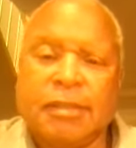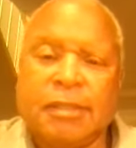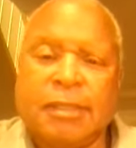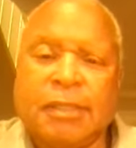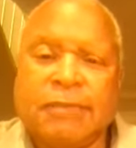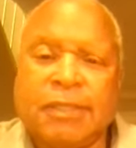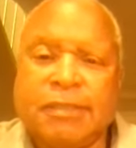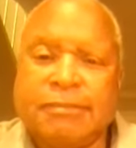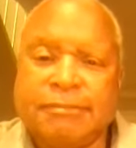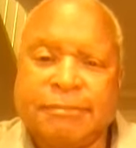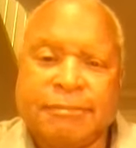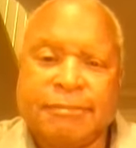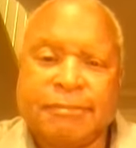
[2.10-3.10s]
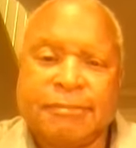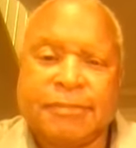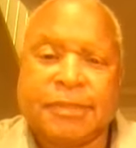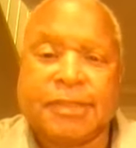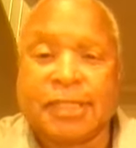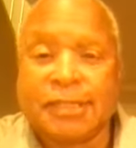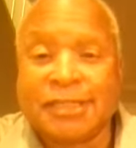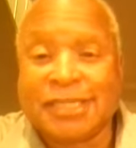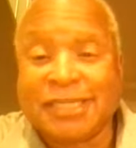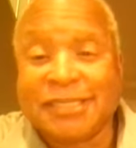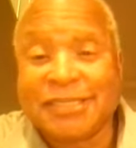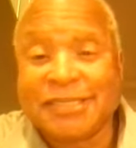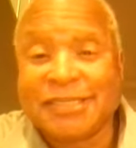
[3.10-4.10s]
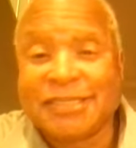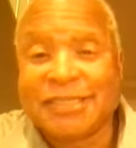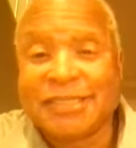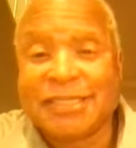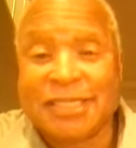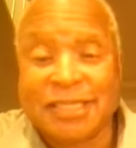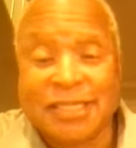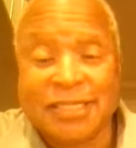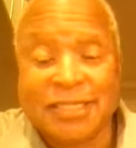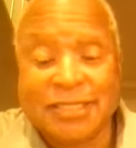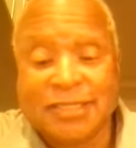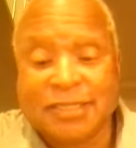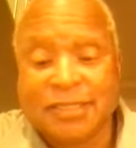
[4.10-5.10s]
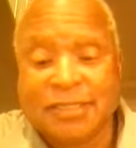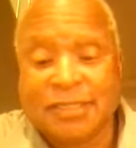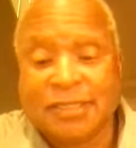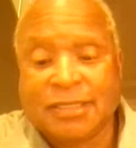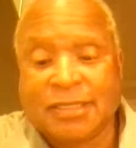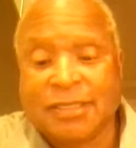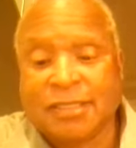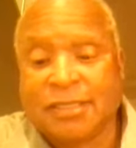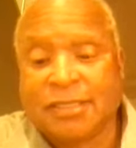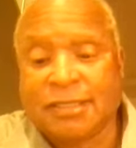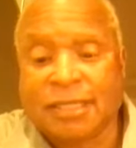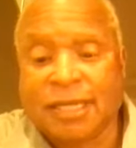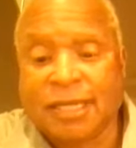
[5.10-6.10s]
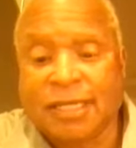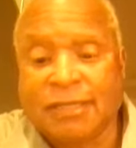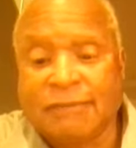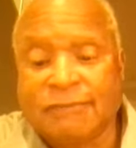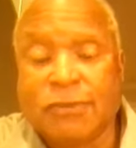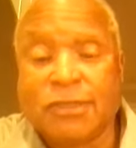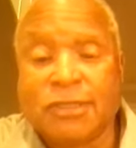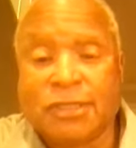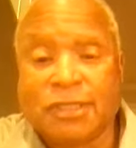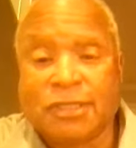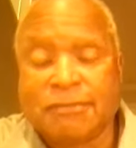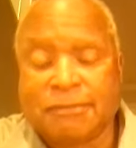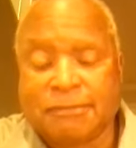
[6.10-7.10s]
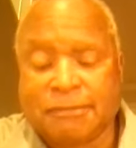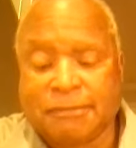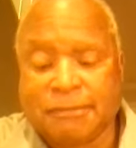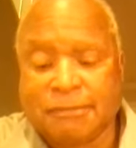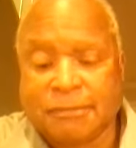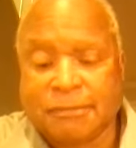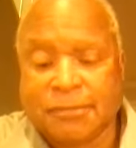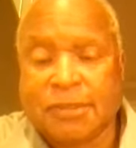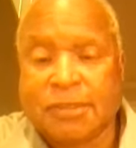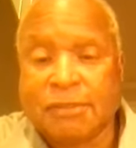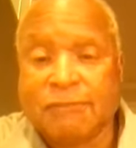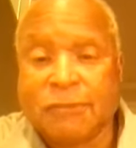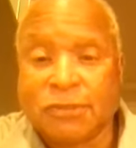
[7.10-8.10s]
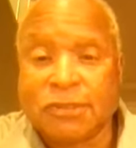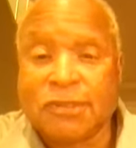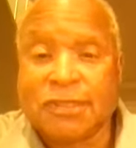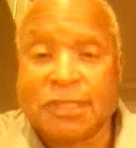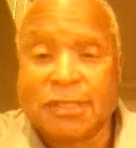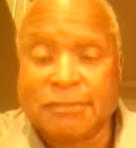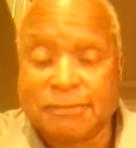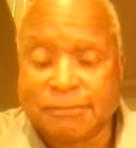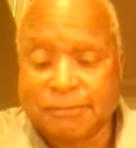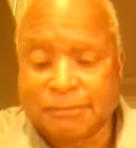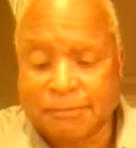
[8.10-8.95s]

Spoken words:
Good evening. Today day is July 14th, devotion time.